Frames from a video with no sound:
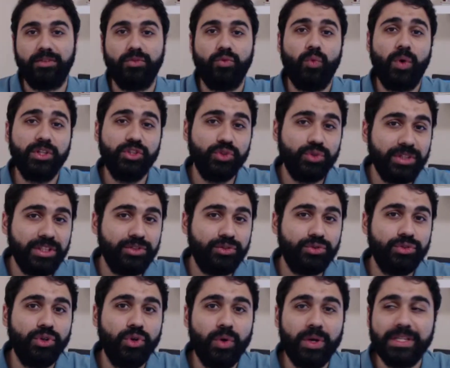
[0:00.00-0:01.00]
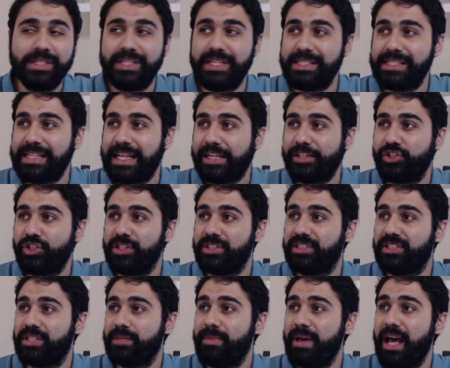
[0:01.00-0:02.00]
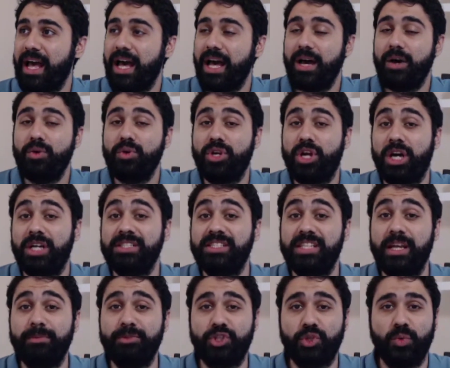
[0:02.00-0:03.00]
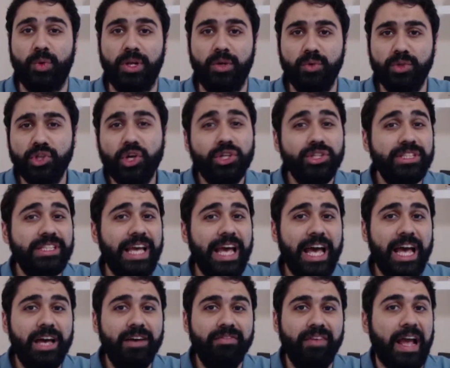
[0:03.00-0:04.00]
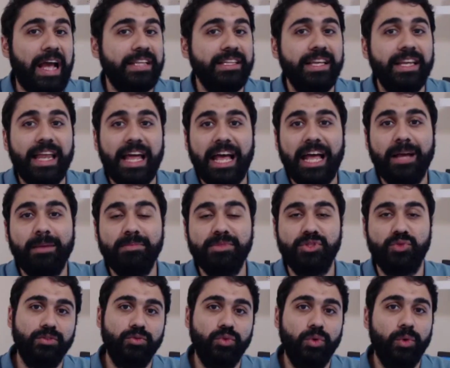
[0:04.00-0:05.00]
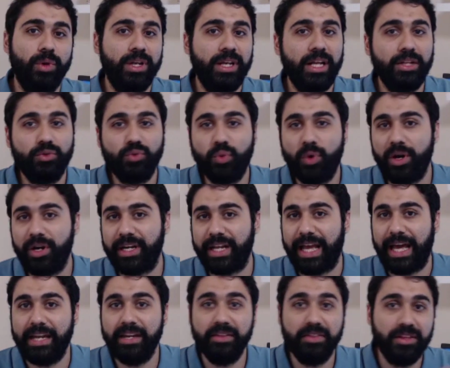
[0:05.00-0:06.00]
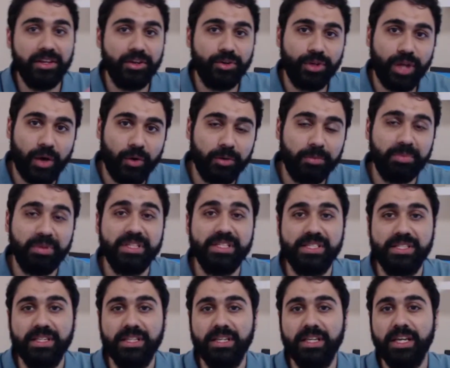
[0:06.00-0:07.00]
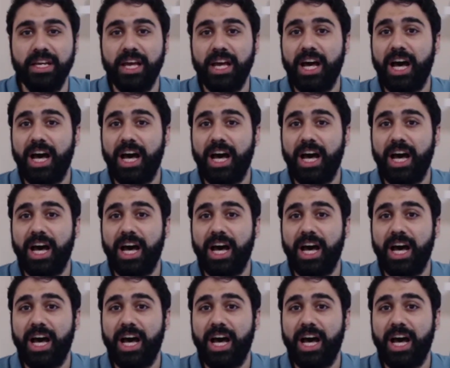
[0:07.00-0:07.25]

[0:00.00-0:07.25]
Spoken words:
What you need to know is this lecture is somehow conceptual. We don't have any labs, we will not work anything on our PC.